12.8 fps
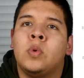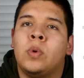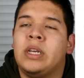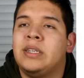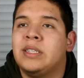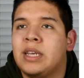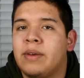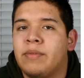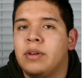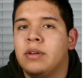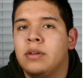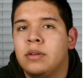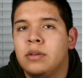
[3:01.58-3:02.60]
27.
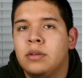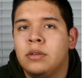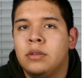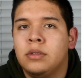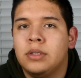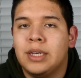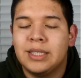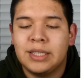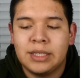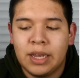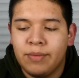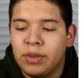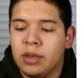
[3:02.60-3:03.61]
That's
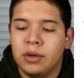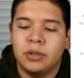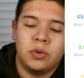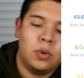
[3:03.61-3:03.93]
7 years